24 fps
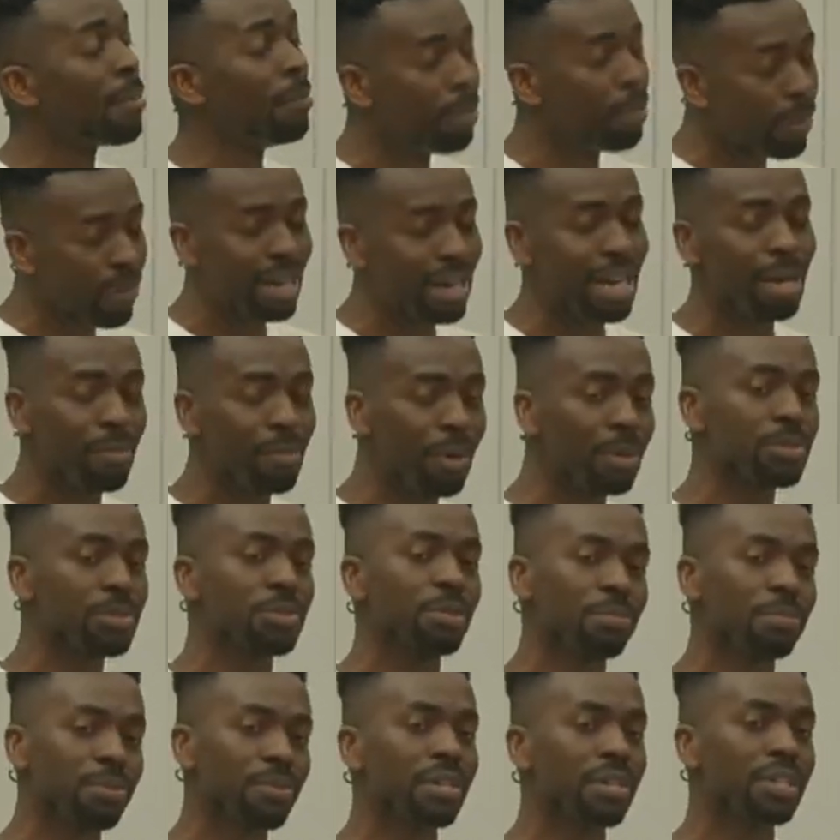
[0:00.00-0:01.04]
But I'm
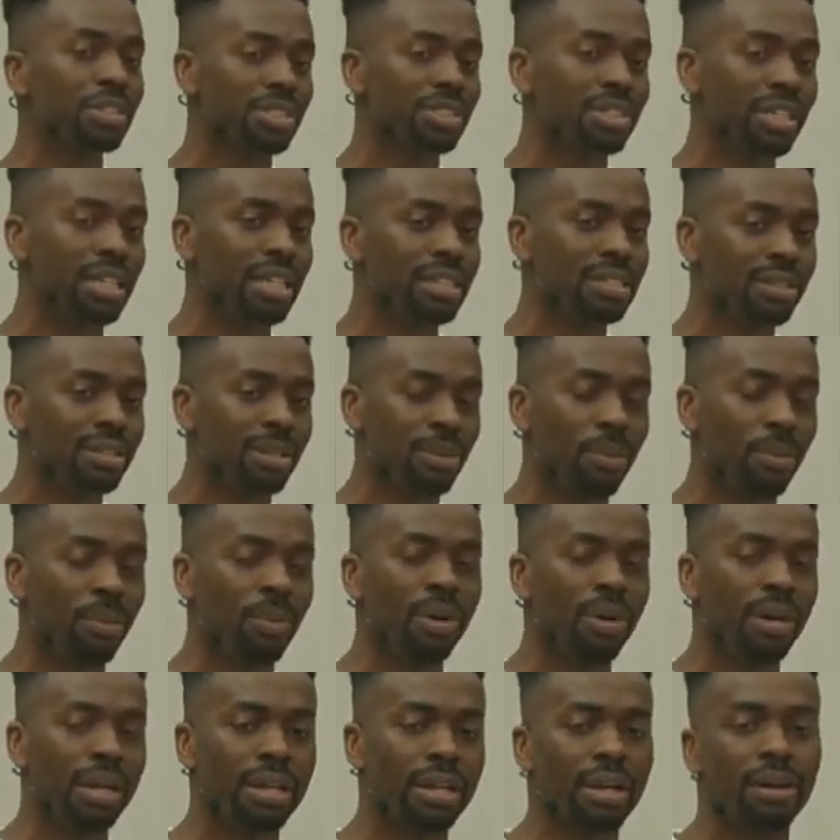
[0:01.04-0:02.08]
also appreciating the
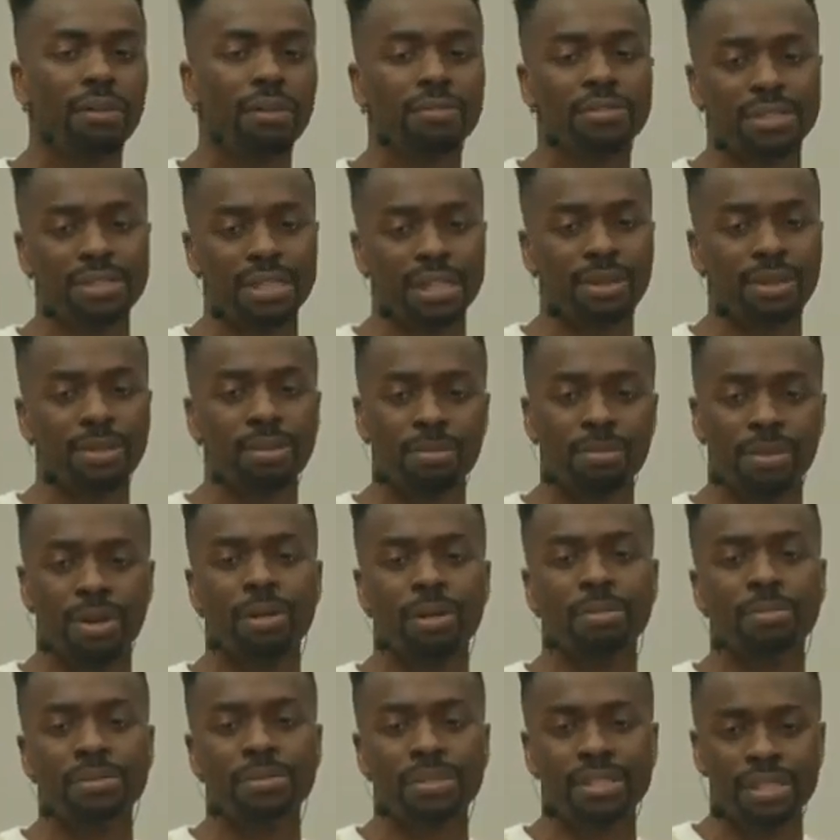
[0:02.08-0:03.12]
work of single
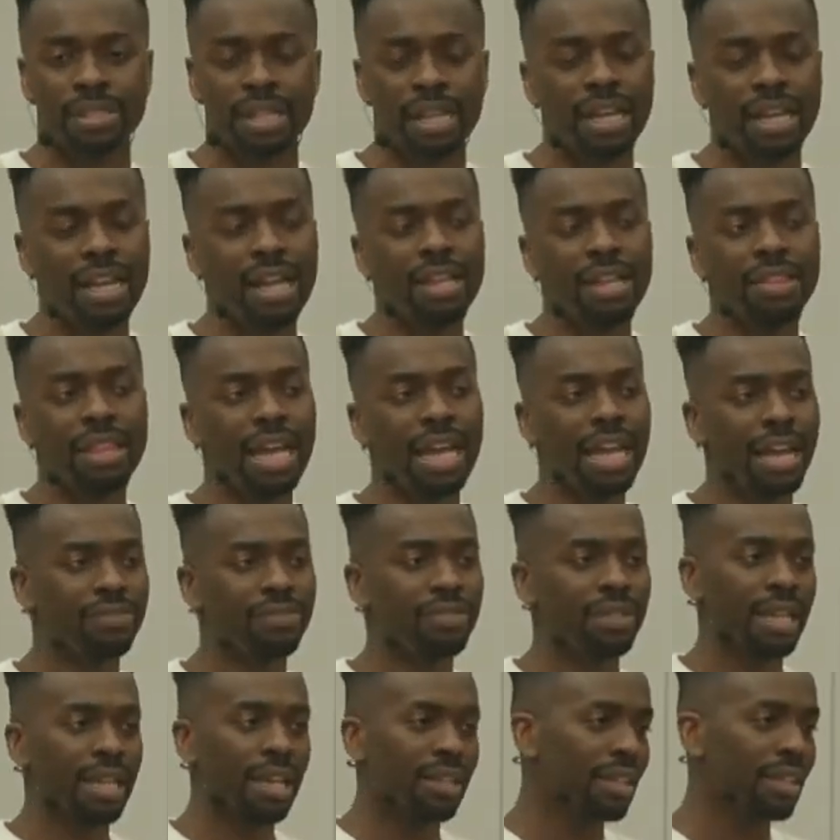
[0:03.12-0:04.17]
moms that have
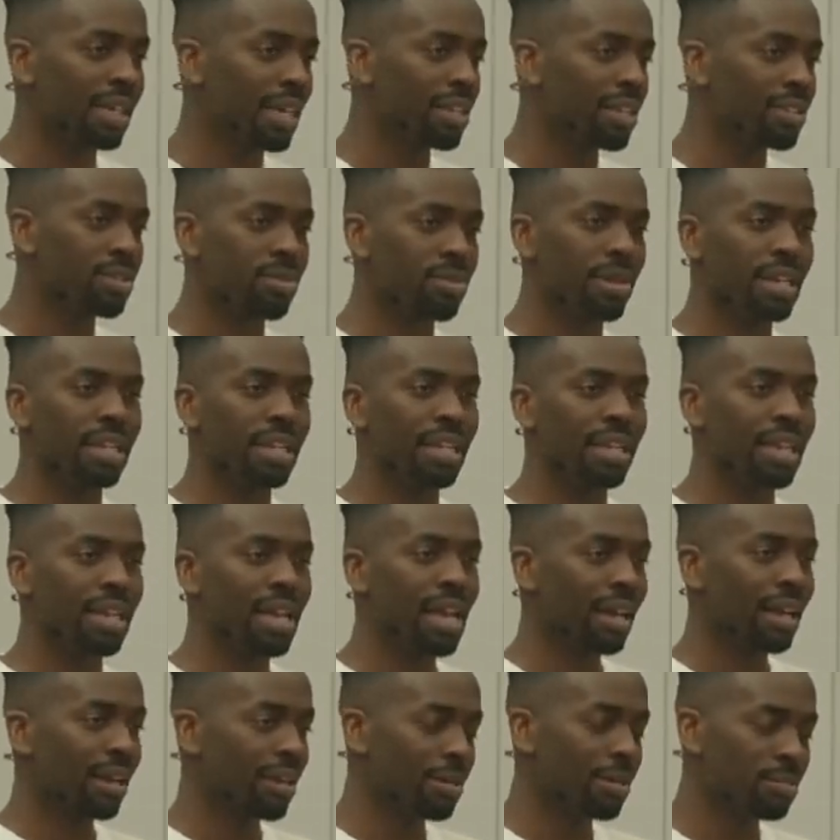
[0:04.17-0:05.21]
to get the kids ready,
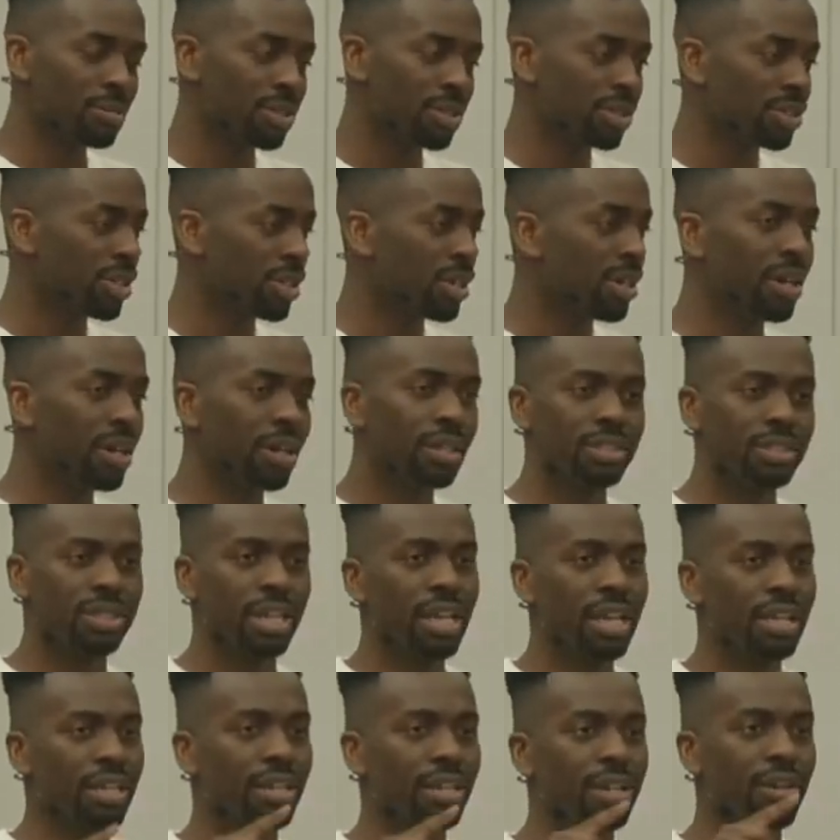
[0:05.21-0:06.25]
come to church,
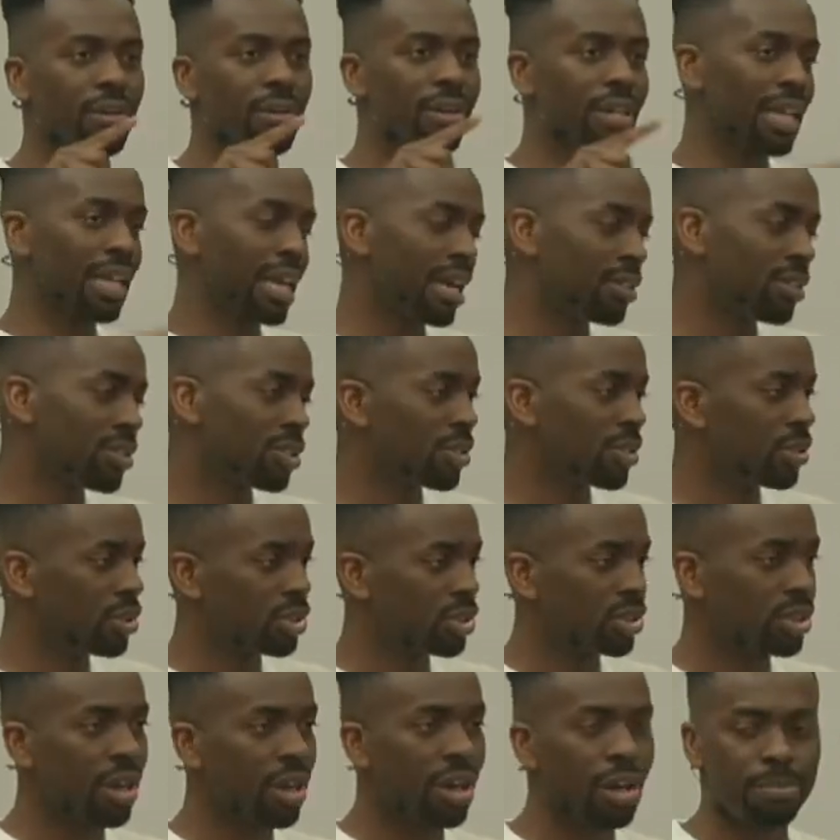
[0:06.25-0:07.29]
you know, get to the
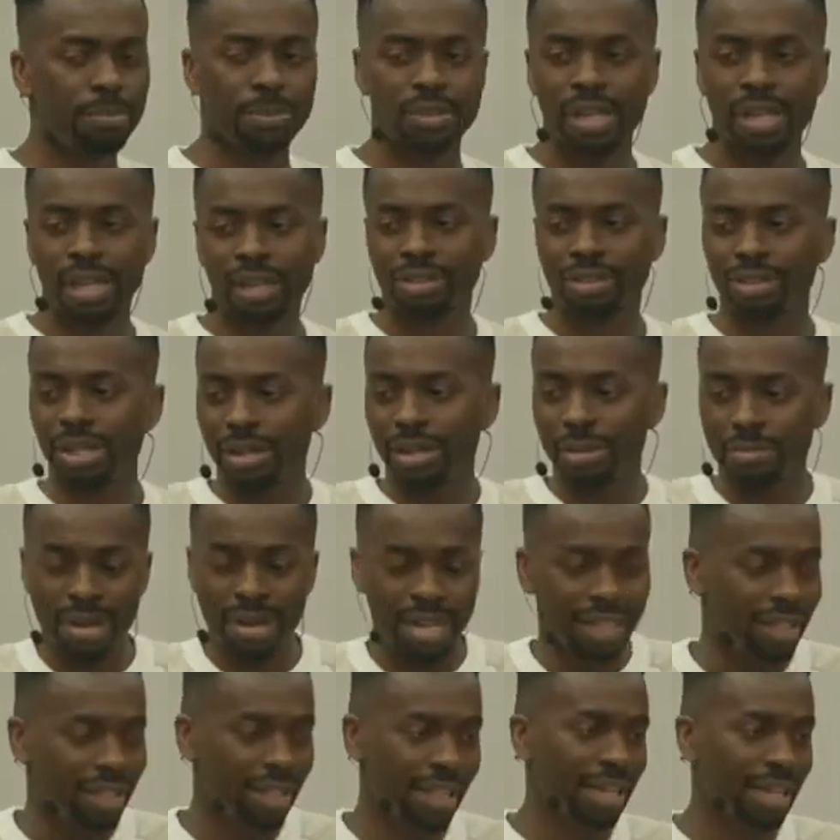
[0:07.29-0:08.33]
shops, trying to
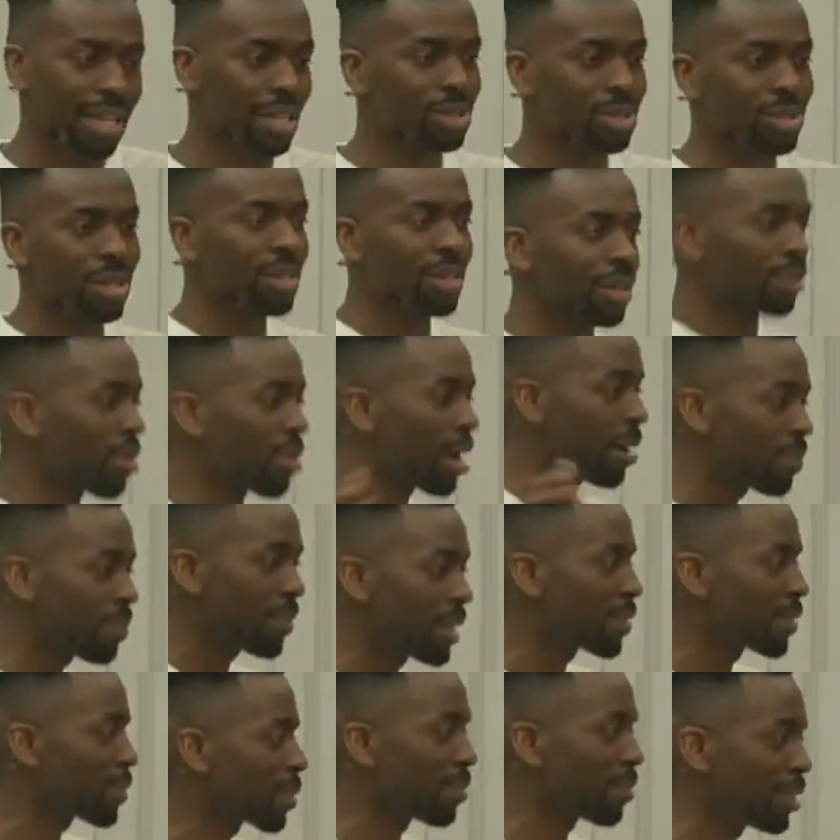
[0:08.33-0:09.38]
manage the kids, trying to grab
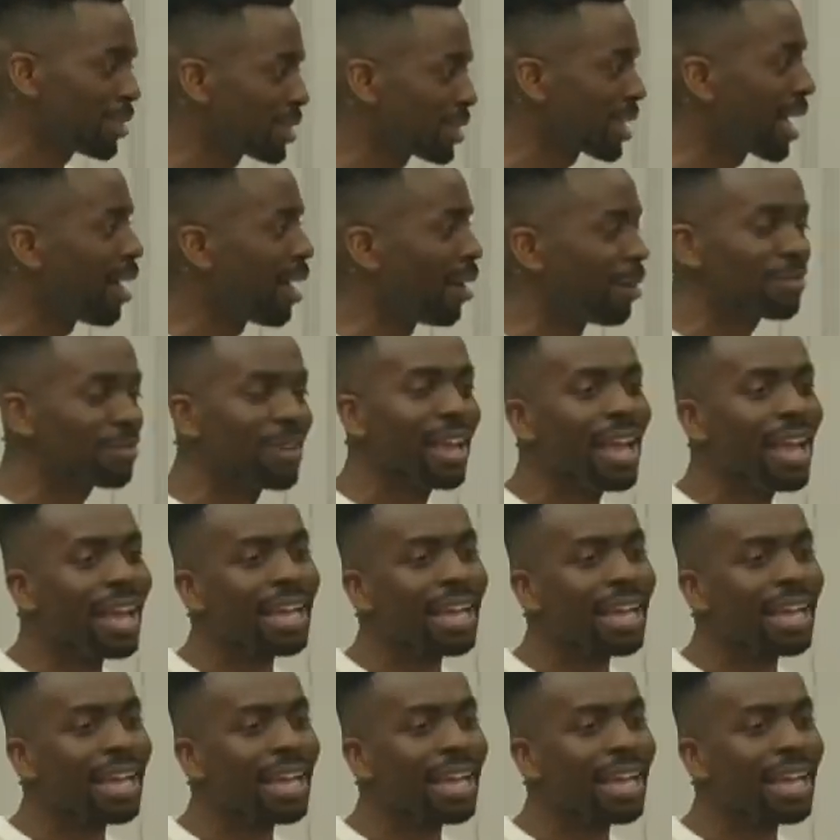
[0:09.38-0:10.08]
things from the shelf.